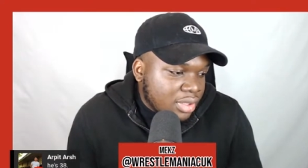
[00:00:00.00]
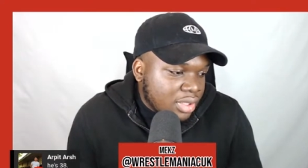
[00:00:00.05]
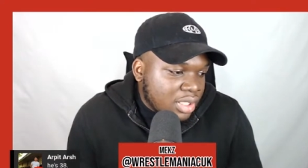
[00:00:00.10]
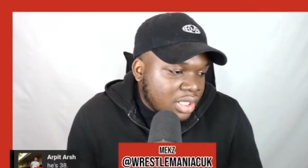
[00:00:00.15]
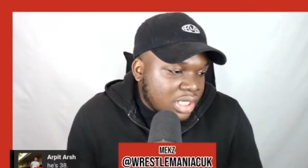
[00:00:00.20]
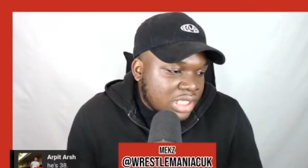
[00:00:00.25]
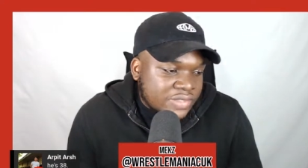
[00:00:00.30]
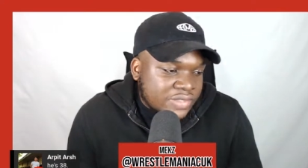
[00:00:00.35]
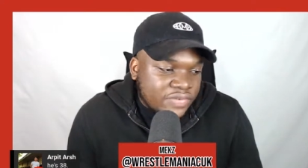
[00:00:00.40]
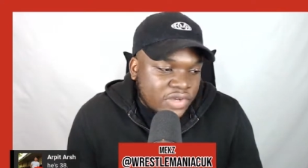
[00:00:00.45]

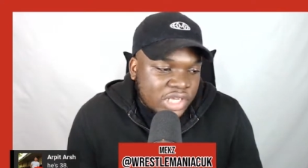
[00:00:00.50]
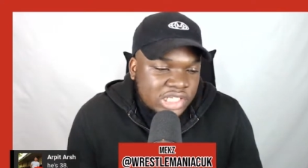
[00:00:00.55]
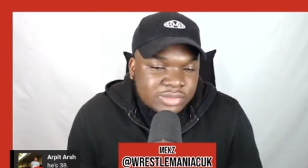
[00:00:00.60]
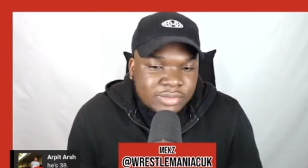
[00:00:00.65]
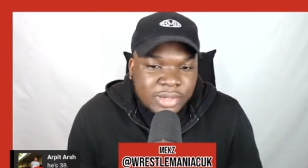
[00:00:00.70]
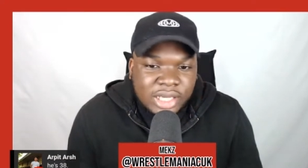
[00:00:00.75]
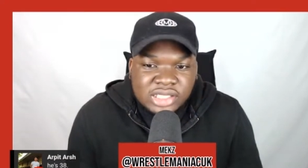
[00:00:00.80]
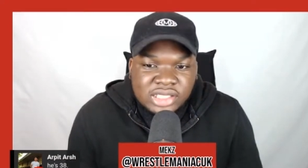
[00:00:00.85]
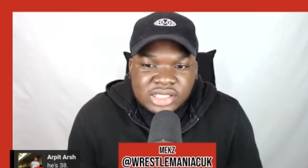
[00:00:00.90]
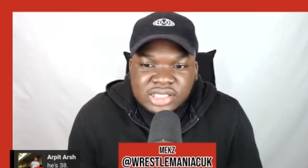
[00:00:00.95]
His first
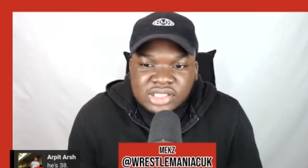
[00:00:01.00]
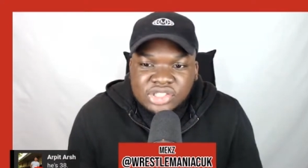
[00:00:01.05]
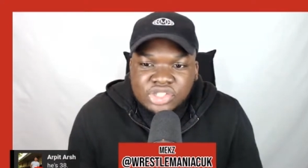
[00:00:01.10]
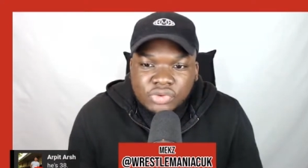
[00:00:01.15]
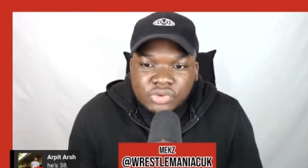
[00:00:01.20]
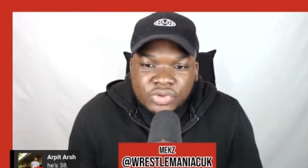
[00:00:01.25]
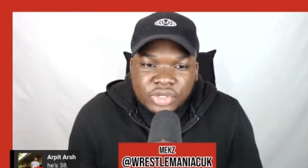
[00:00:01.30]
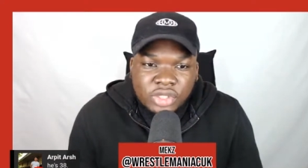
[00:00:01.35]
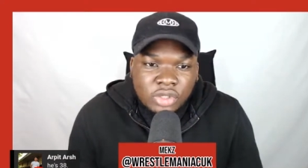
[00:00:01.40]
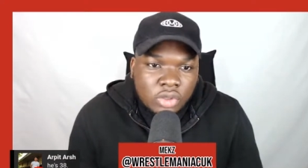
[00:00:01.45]
match since the
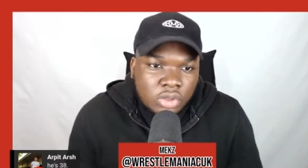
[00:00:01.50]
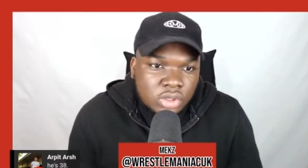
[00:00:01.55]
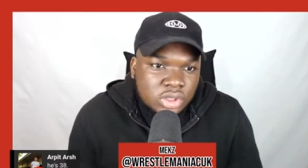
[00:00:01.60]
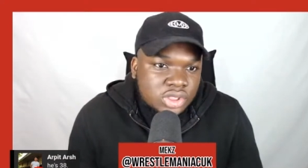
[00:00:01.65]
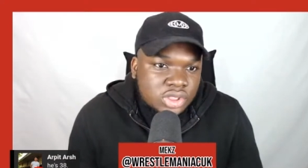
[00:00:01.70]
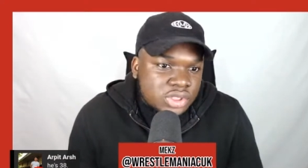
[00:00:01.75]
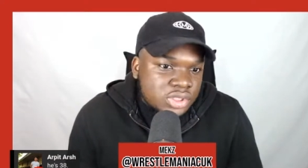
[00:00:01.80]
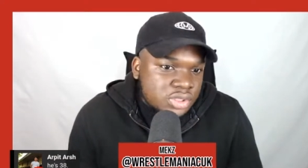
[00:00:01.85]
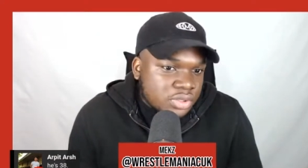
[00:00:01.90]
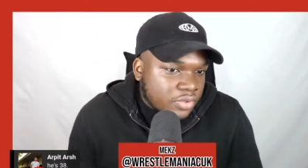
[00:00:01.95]

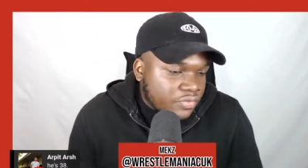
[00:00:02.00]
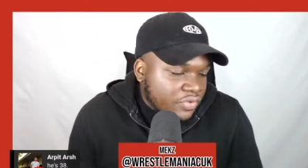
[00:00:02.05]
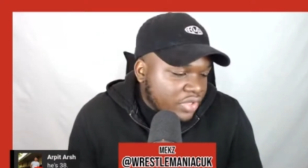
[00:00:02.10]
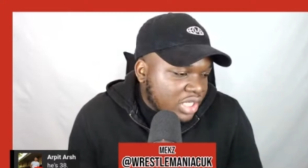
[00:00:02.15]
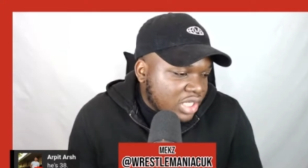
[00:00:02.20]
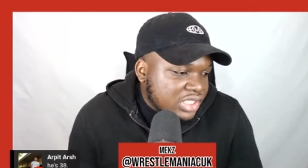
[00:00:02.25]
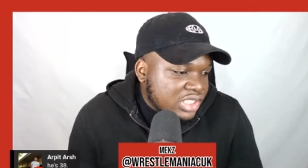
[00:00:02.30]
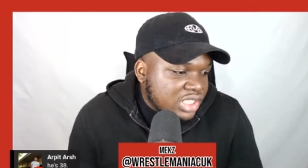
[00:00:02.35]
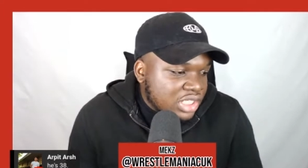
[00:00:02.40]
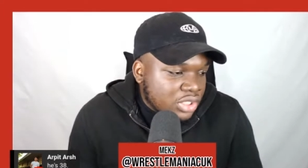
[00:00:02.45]
relaunch of
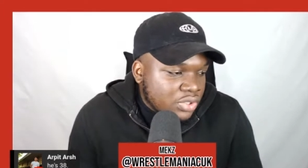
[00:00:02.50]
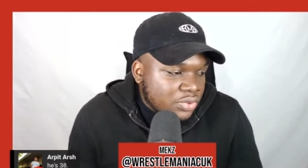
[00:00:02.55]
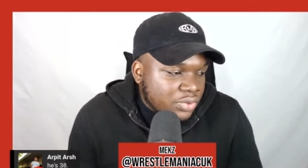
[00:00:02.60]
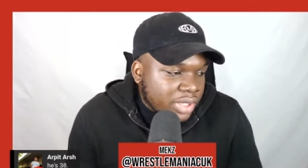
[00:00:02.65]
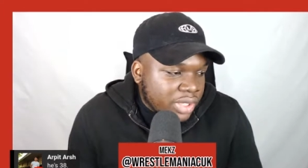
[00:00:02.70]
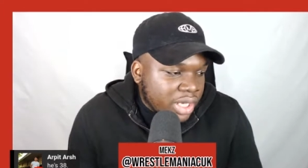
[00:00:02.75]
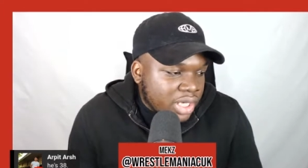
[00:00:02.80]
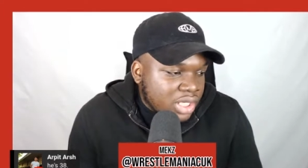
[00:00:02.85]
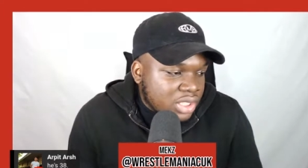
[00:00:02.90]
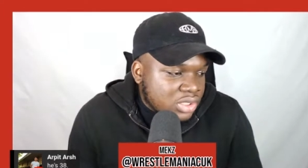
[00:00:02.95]

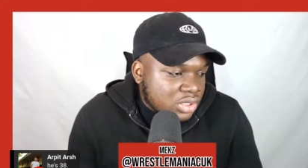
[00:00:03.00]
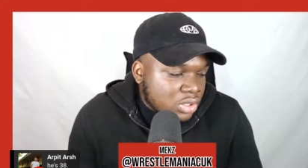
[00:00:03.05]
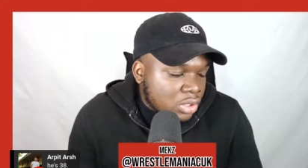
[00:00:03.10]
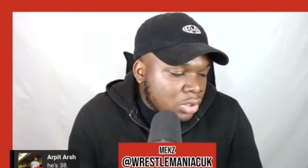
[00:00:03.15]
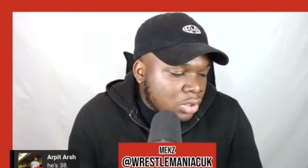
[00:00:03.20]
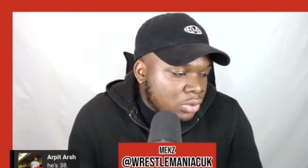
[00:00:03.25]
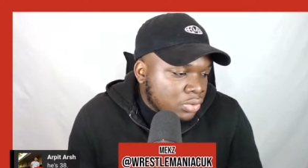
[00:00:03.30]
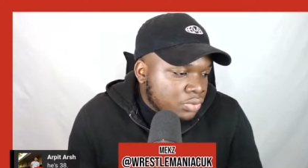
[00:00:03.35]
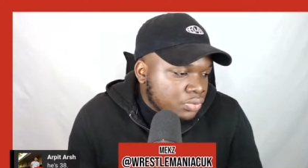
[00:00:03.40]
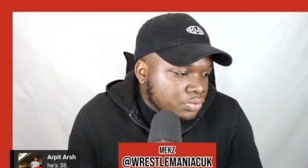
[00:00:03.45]
NXT UK. So